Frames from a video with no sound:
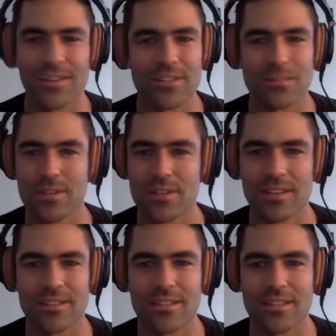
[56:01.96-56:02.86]
of
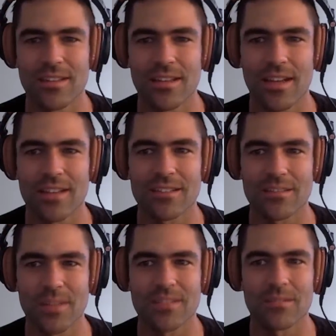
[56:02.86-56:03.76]
experience, and I've gotten to
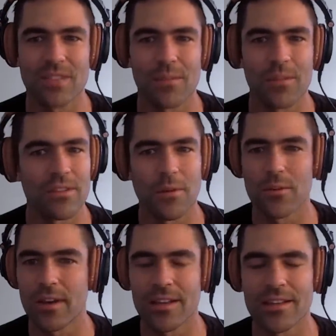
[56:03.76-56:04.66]
spend some time with him
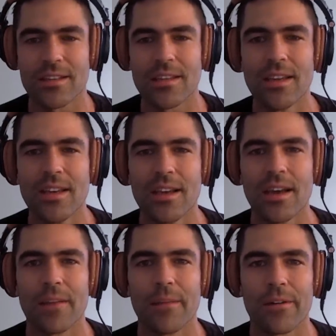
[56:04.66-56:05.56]
already and
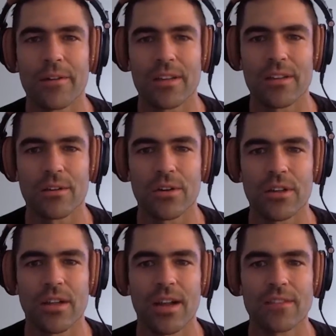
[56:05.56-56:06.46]
already learned a
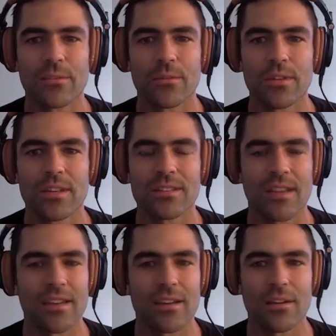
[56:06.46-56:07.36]
lot. So really
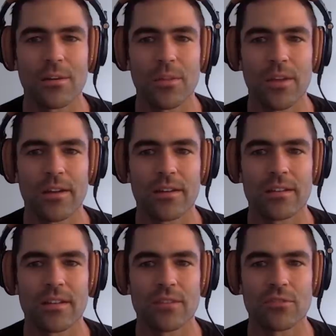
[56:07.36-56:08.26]
excited to go up there
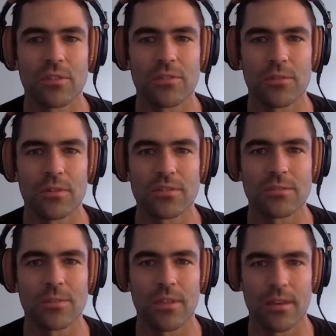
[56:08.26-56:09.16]
and join
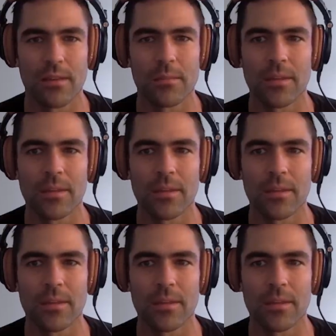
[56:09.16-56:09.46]
forces with him